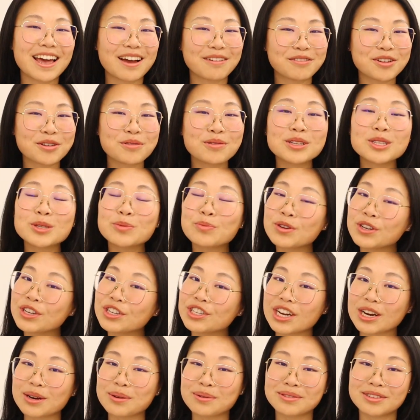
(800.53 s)
everyone's
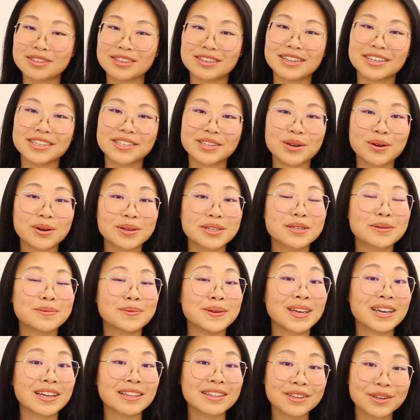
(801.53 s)
pre-shot routine is going to
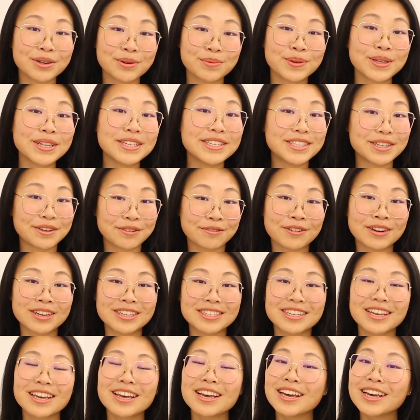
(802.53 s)
be a little bit
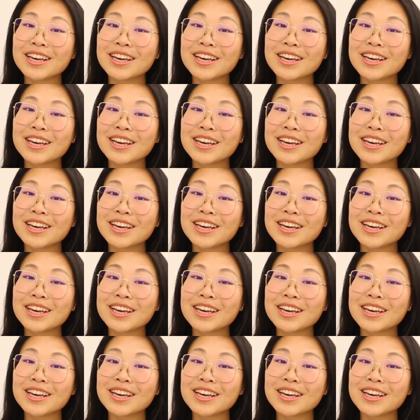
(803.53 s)
different.